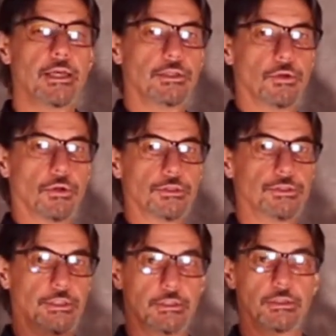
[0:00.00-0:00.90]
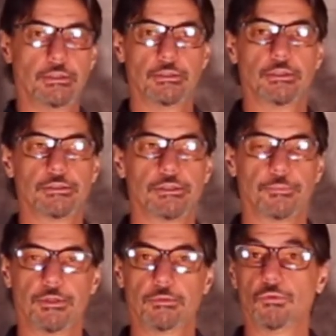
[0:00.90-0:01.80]
your Jing into
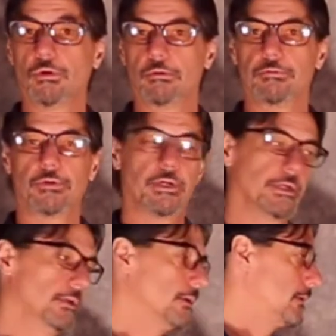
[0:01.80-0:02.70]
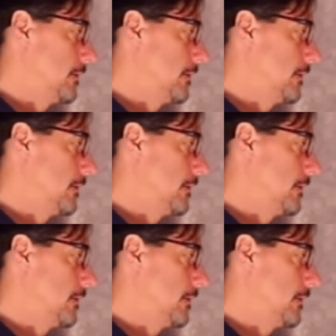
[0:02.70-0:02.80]
something more refined.